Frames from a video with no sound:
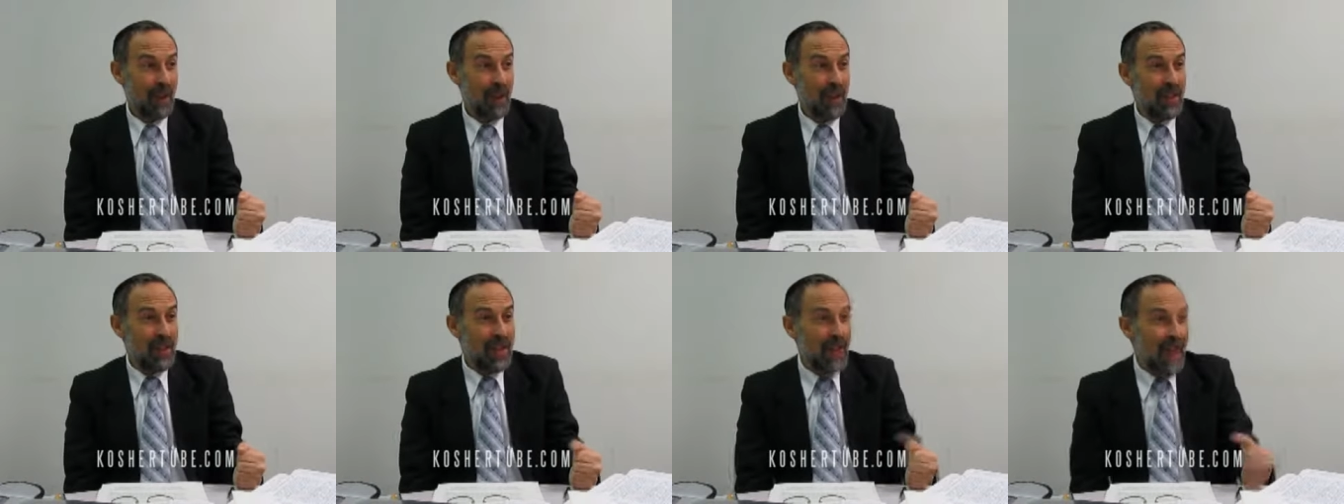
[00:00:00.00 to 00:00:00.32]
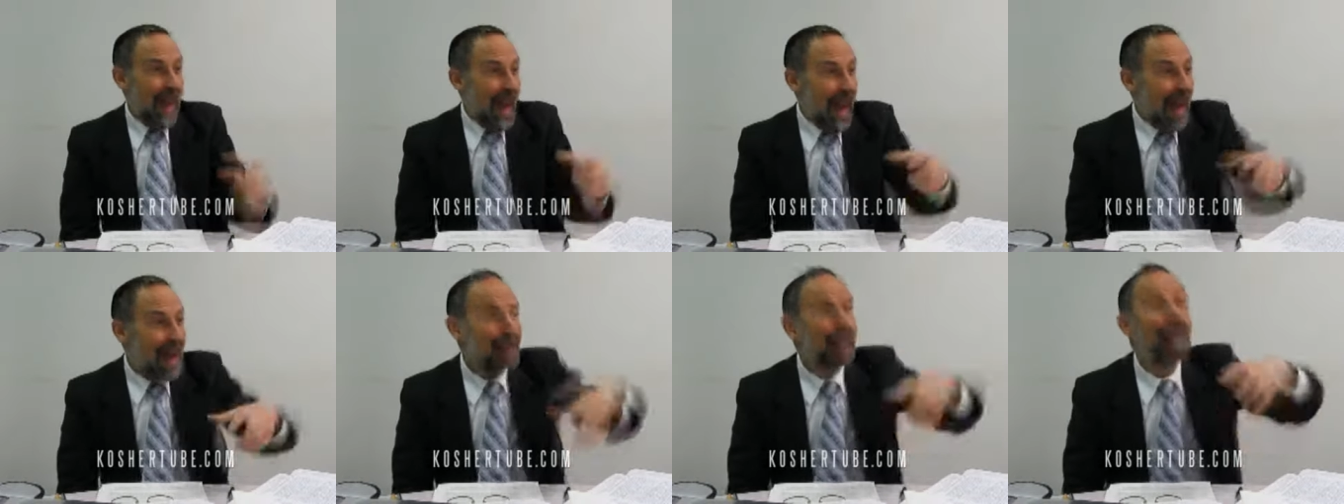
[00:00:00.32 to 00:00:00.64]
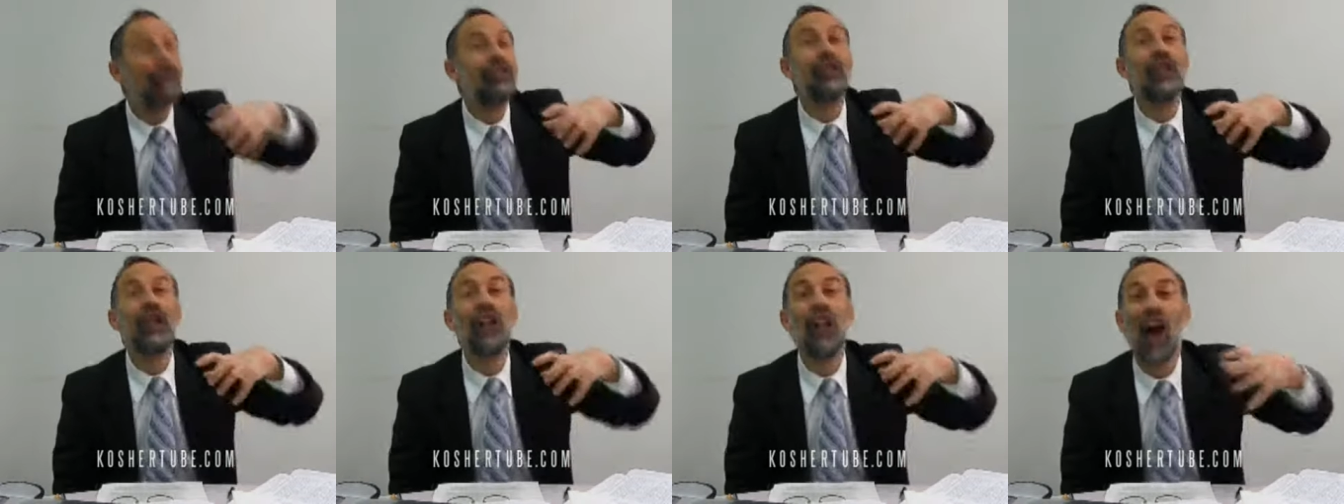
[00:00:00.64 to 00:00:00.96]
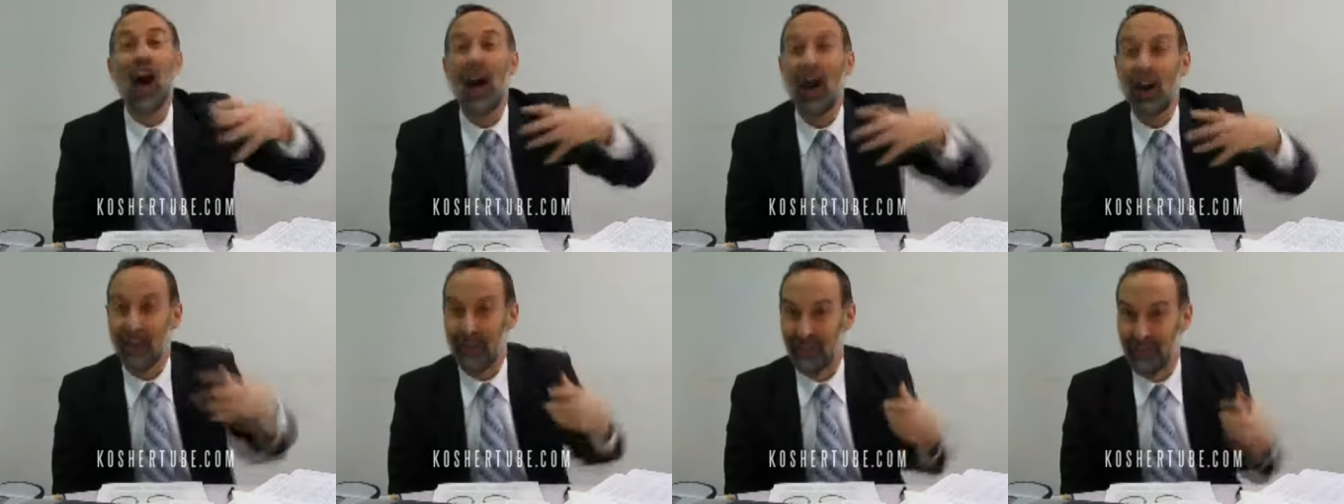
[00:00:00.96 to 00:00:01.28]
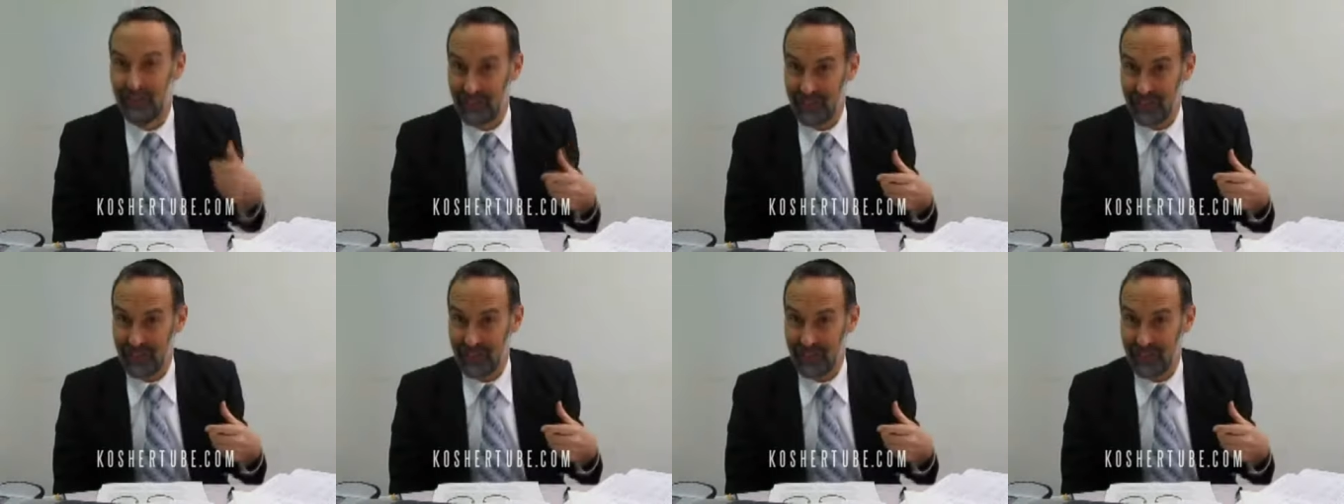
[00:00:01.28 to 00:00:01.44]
that out of love,